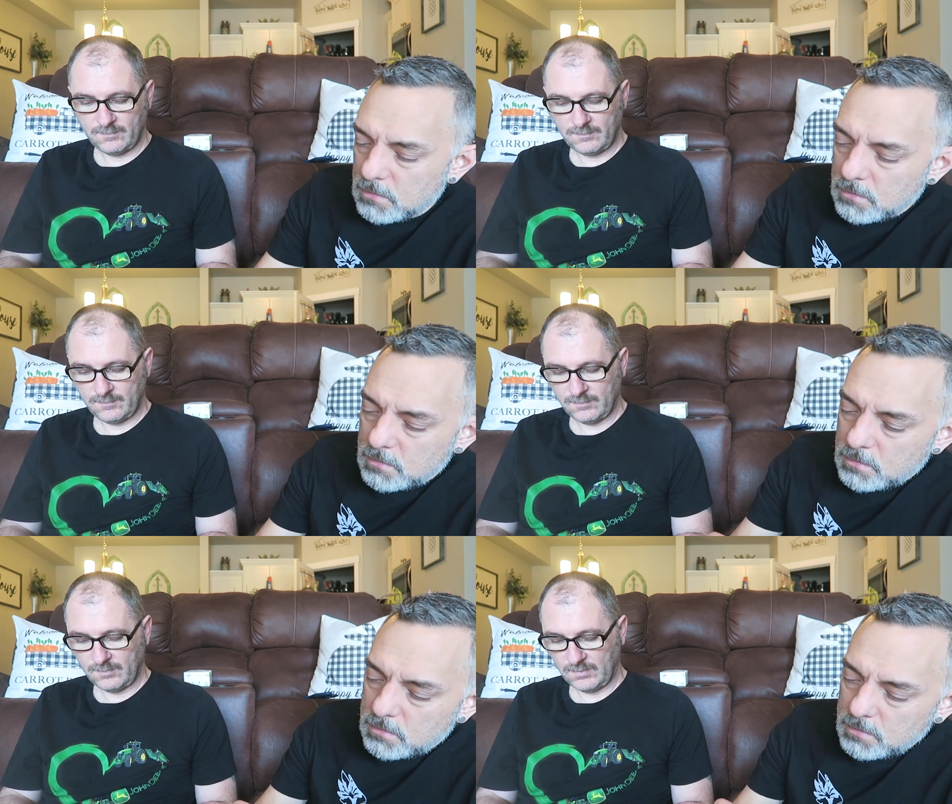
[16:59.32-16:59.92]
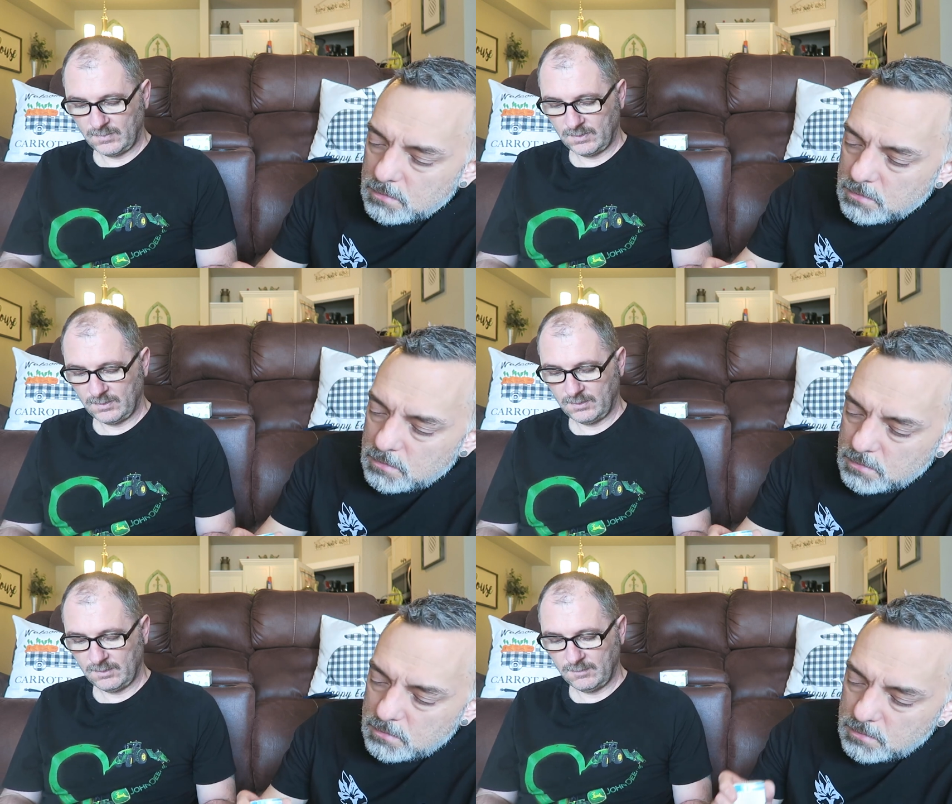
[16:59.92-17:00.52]

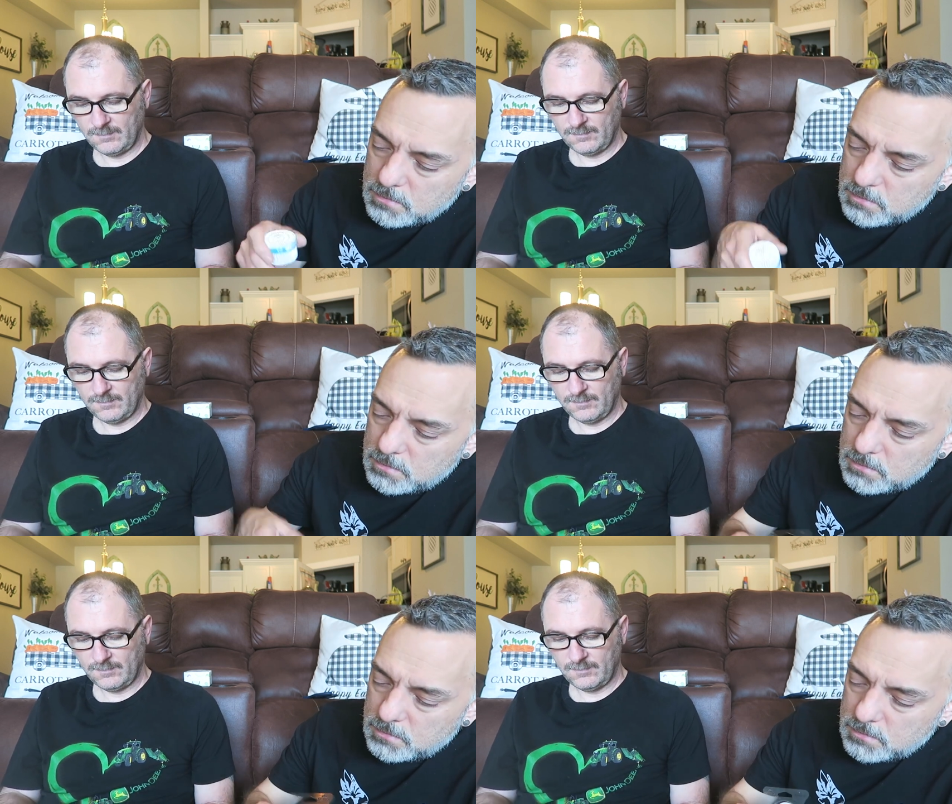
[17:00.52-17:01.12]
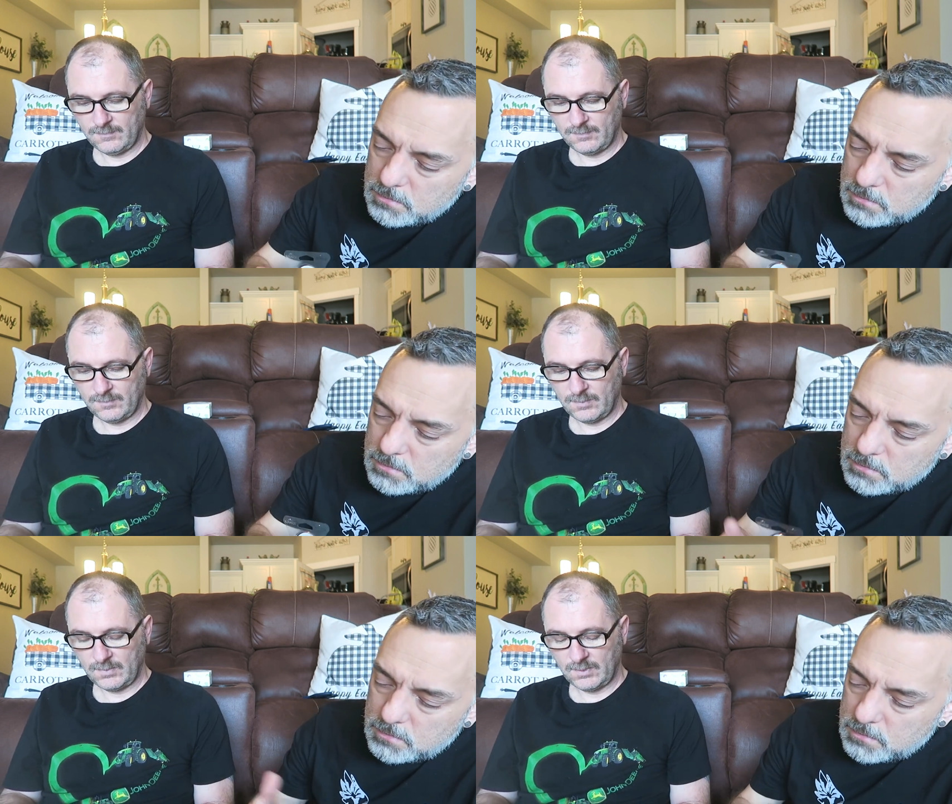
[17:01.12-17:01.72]

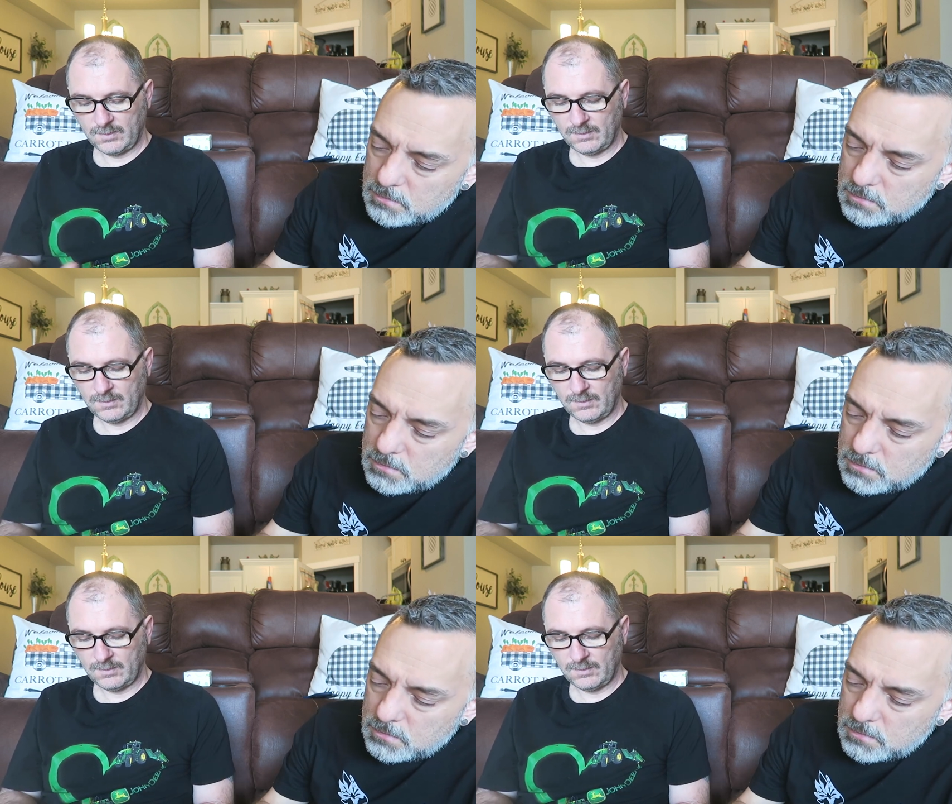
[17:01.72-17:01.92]
No one is speaking in this clip.